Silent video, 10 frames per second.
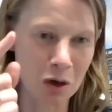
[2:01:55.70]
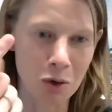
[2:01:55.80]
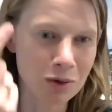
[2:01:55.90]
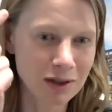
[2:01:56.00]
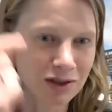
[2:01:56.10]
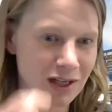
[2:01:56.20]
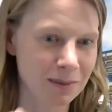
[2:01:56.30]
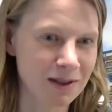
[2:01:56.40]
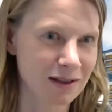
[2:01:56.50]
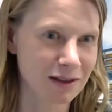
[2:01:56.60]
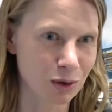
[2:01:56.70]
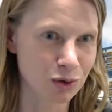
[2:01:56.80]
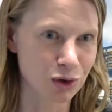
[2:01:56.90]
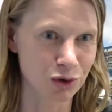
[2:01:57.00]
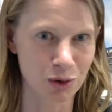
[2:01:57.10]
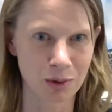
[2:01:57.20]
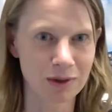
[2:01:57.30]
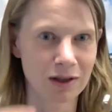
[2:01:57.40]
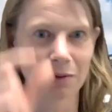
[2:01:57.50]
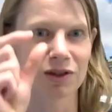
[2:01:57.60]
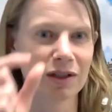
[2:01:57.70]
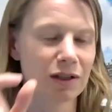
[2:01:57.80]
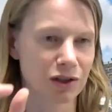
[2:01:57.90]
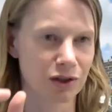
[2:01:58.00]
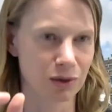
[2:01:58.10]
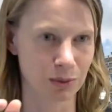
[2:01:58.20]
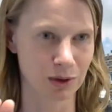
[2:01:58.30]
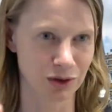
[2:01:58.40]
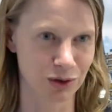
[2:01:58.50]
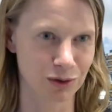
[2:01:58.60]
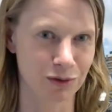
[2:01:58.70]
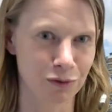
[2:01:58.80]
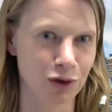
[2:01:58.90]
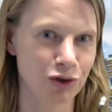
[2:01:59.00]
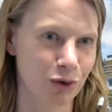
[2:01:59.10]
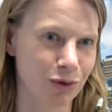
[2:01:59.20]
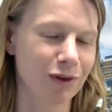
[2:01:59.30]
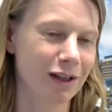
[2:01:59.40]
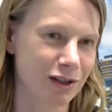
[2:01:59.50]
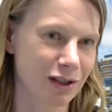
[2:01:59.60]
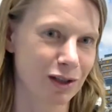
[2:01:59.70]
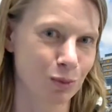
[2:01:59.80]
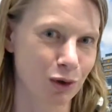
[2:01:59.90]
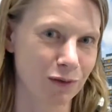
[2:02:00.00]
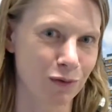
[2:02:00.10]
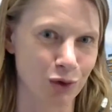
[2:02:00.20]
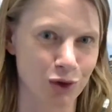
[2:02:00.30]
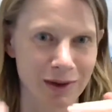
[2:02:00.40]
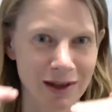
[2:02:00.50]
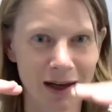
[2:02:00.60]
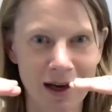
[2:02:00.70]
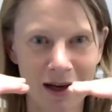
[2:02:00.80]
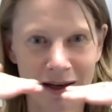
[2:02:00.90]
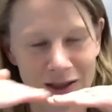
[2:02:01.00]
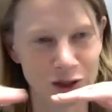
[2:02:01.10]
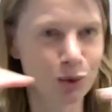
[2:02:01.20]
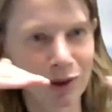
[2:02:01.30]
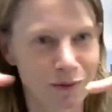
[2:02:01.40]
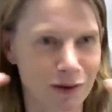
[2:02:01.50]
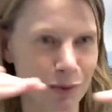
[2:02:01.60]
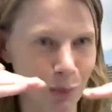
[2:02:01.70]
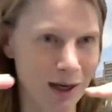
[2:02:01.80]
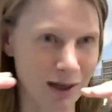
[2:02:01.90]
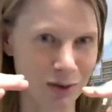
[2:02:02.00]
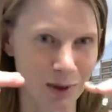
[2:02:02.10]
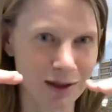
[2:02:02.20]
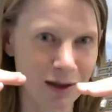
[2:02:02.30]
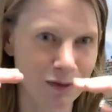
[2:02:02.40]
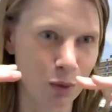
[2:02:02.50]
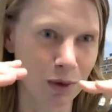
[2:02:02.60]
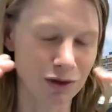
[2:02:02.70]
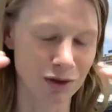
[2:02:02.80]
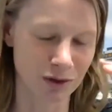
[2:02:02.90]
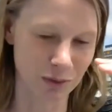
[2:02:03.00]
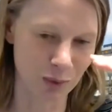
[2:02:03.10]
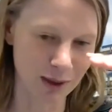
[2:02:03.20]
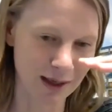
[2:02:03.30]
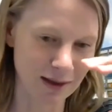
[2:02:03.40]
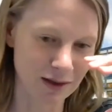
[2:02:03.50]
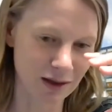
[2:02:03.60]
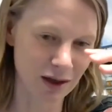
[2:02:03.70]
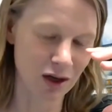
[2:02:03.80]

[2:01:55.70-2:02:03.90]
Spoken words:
only the semitendinosus or only the gracilis to a certain function is more difficult. So I think that there's two different ways, right? If you want to relate